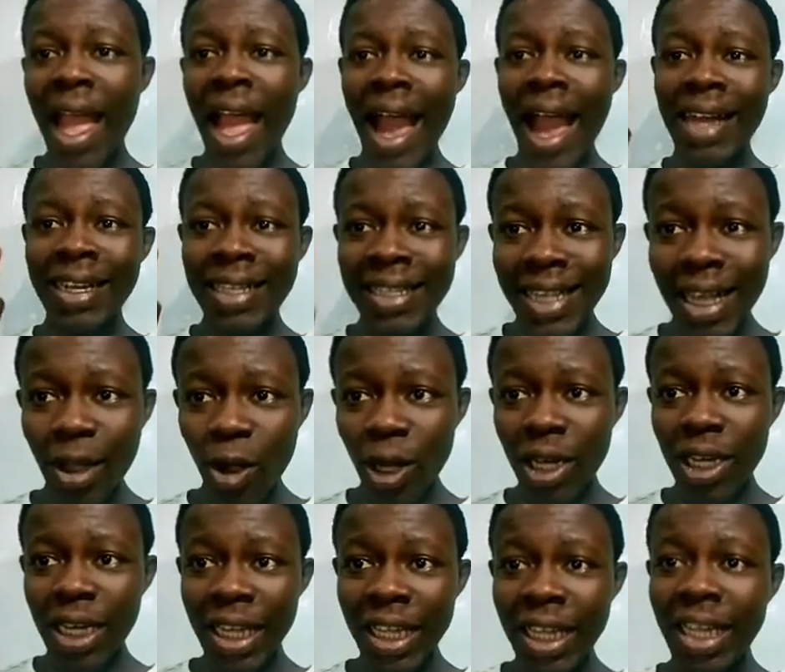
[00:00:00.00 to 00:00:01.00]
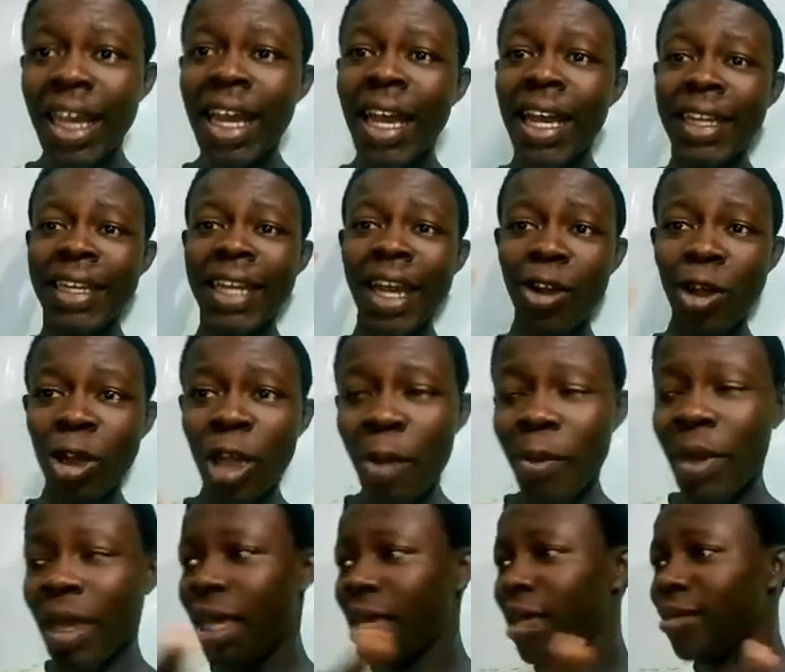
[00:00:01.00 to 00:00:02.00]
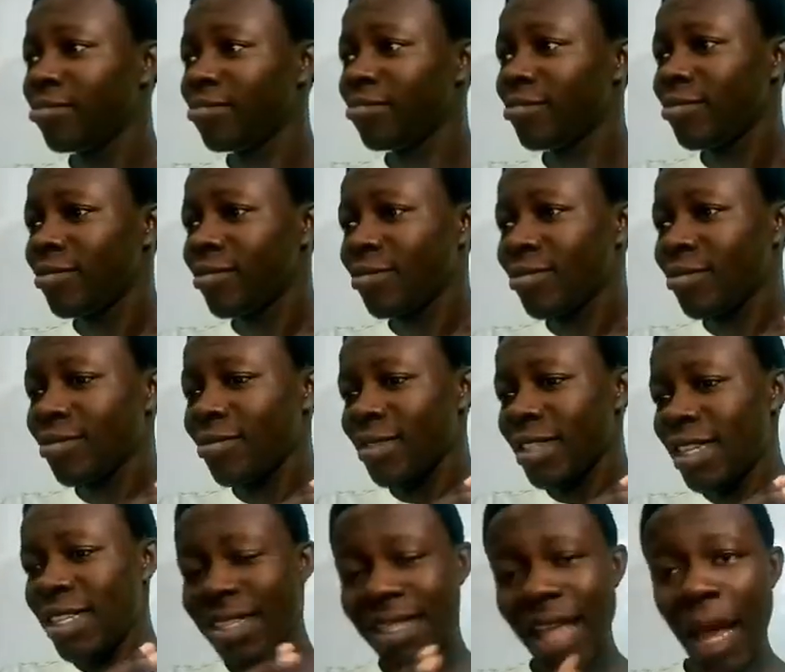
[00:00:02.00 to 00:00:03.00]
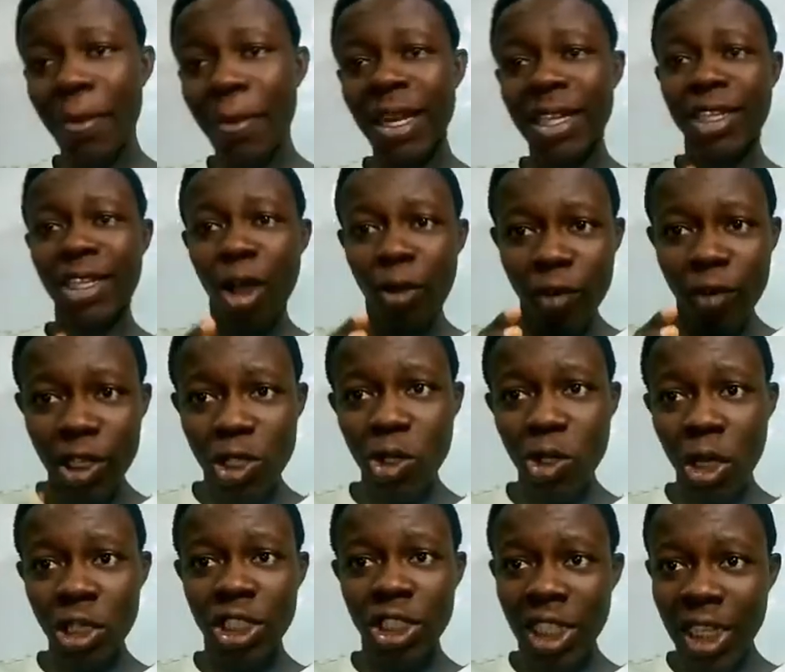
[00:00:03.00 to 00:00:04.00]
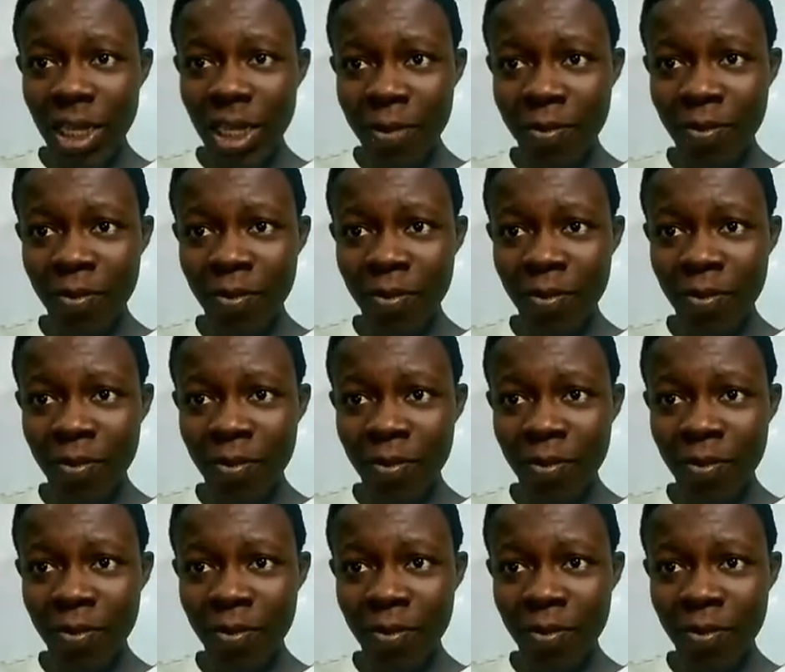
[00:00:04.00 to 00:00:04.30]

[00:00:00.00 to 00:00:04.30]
And secondly, the economic stability of this country.